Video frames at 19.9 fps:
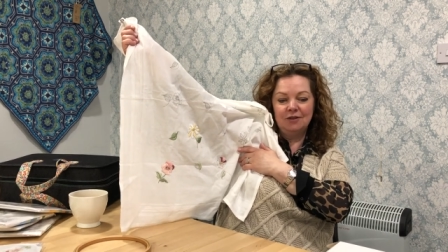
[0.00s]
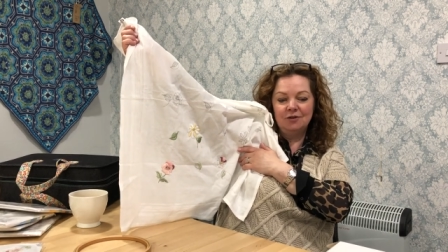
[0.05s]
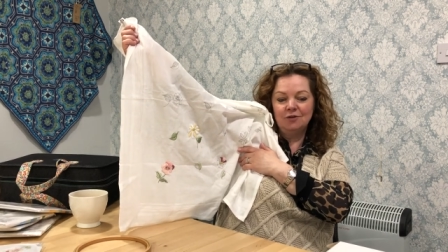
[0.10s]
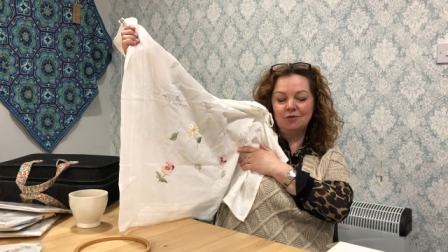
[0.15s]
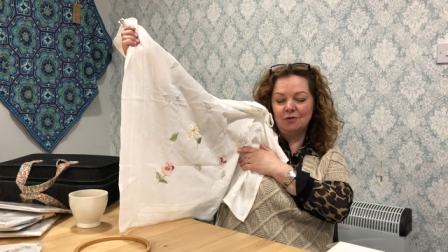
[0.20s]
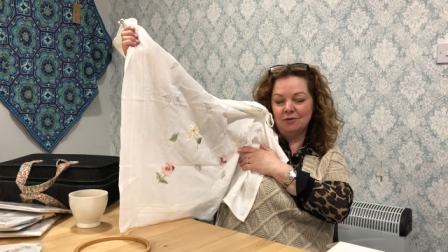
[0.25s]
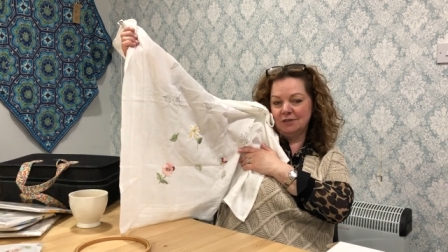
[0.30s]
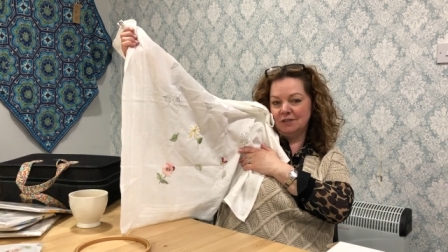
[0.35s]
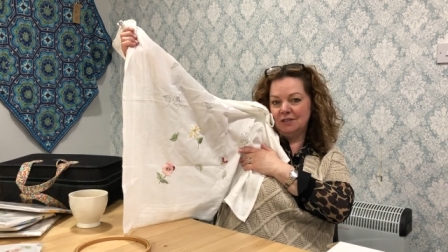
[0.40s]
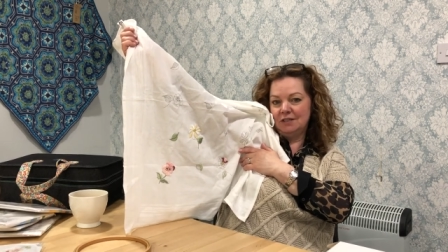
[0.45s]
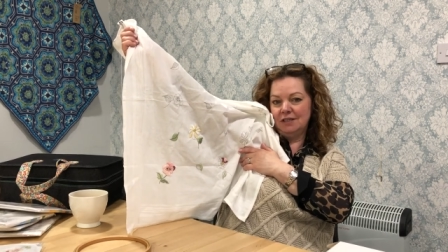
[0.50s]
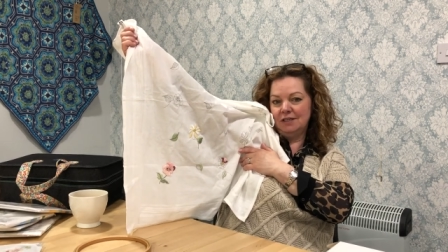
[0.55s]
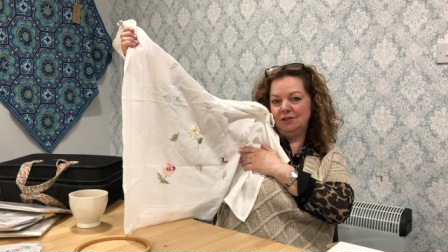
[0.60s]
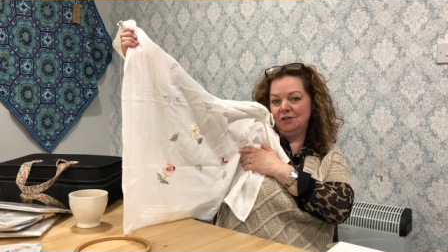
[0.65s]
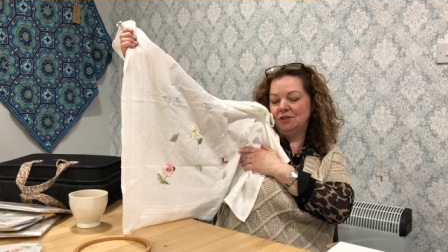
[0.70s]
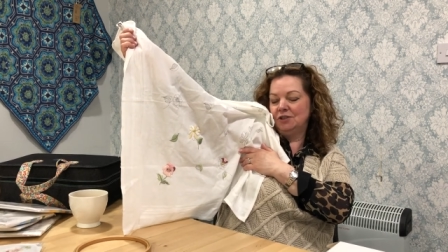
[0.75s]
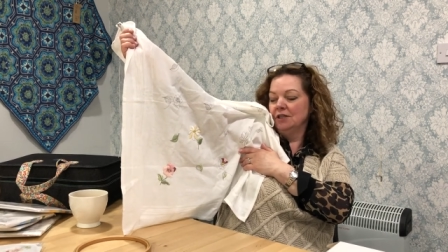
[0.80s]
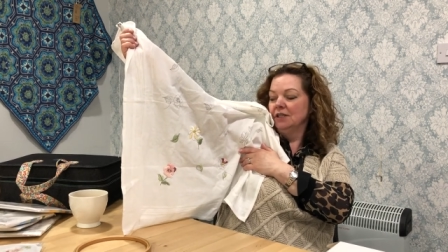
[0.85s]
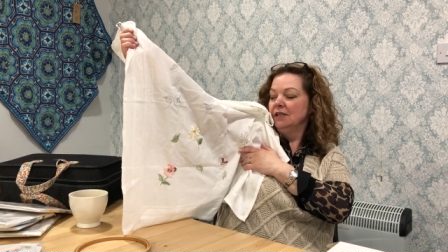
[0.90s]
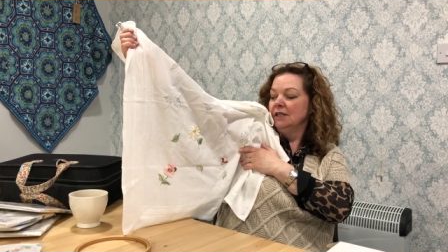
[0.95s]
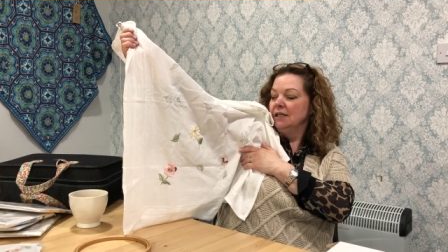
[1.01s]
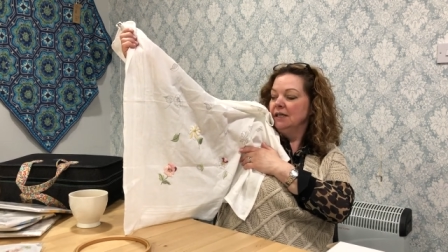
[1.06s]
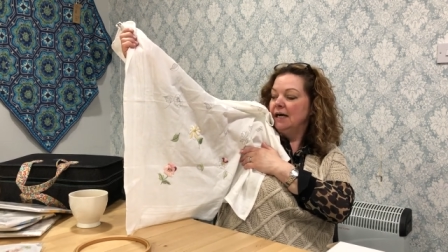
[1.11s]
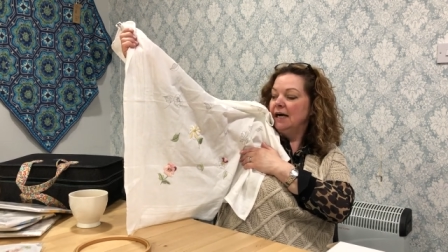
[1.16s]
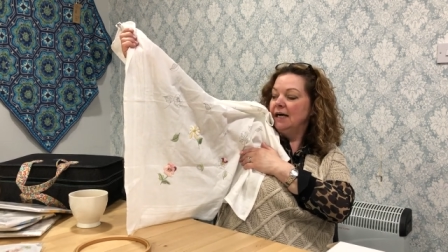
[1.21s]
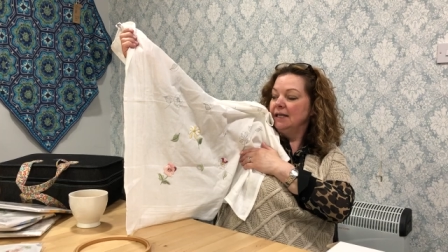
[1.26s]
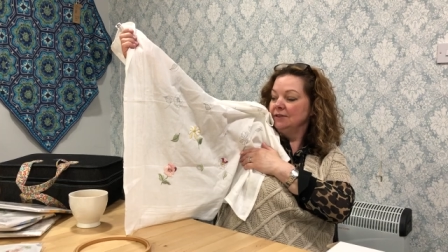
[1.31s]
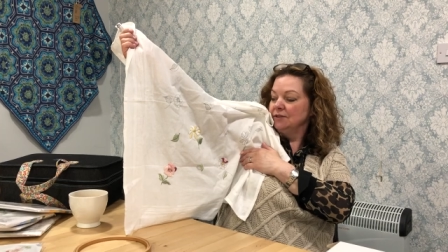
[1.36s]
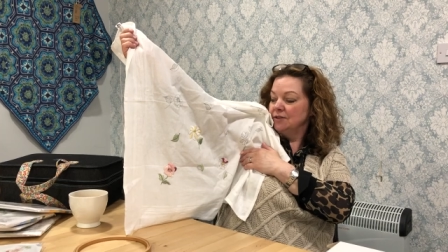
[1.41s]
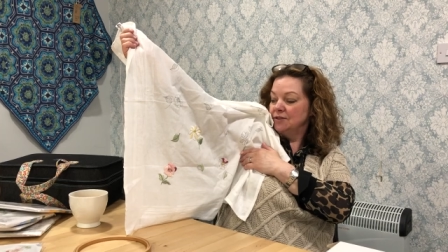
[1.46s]
and cross-stitched
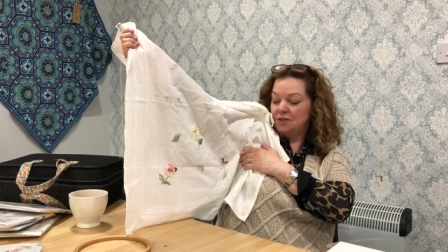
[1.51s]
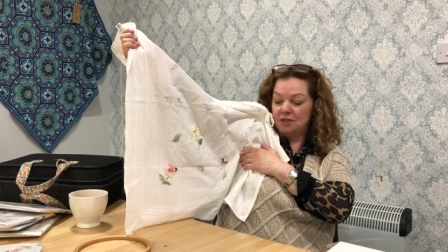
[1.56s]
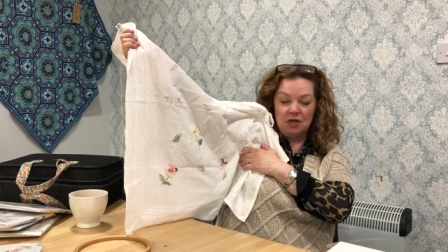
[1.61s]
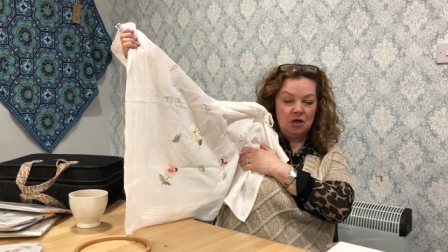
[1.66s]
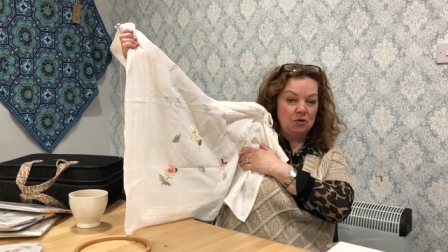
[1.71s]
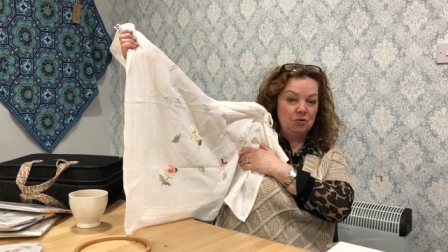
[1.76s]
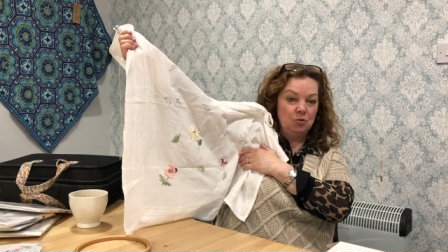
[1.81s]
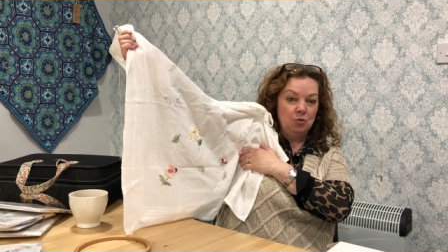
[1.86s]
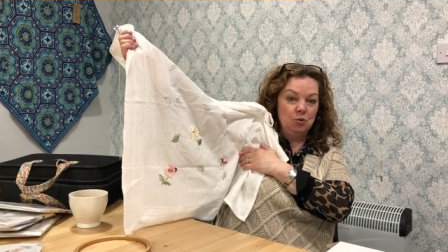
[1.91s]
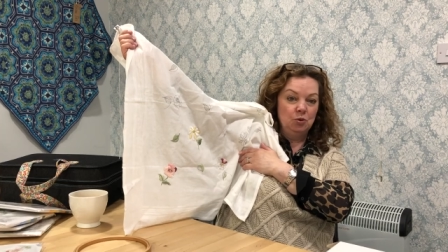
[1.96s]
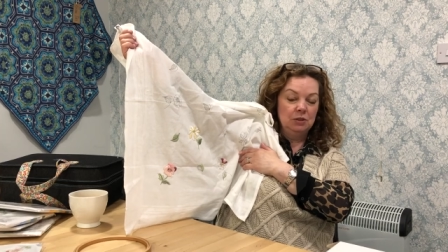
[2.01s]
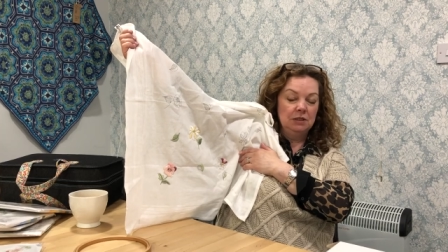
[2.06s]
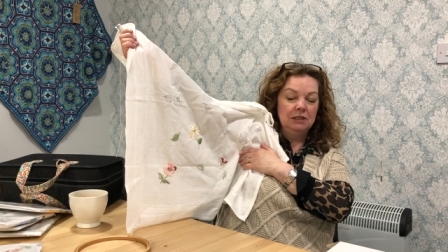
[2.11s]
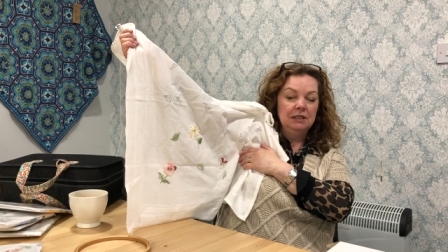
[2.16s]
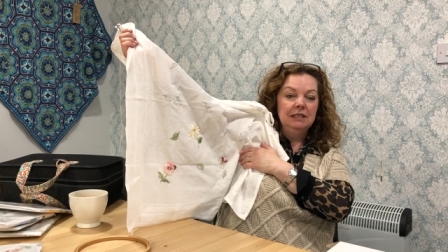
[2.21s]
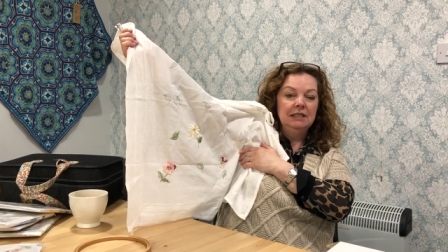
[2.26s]
and sewed